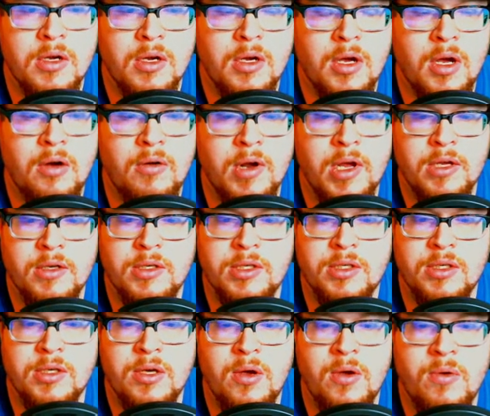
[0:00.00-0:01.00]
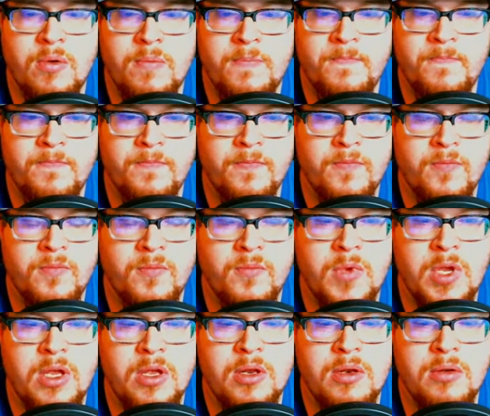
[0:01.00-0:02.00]
Alright, so we
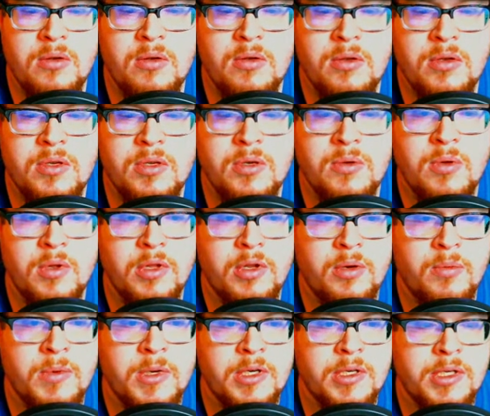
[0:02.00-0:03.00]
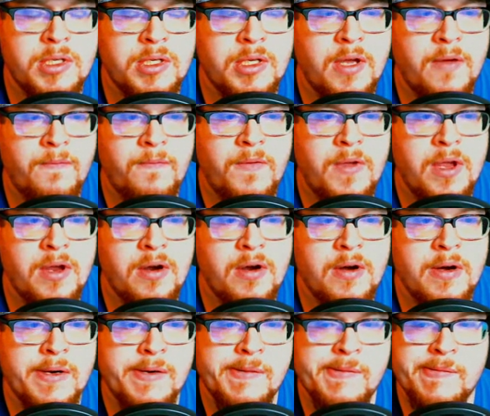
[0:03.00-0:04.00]
can do a little bit of stuff
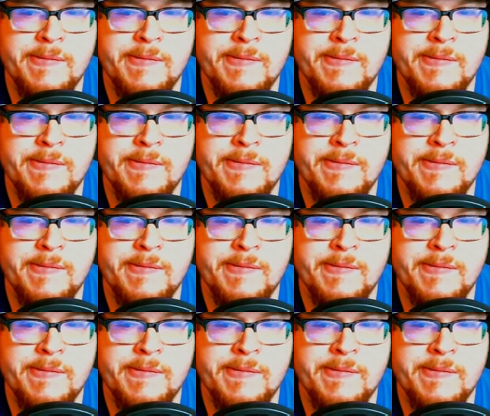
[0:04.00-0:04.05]
here.